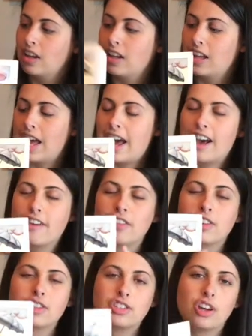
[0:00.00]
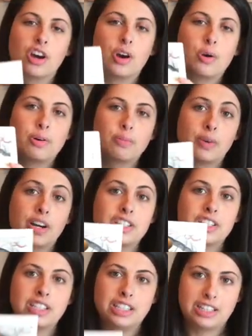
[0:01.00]
have so much
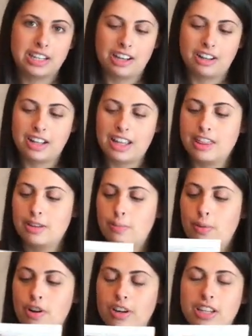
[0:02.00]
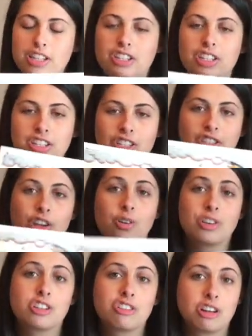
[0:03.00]
detail, and the book is just so
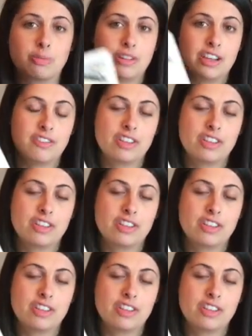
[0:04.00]
descriptive and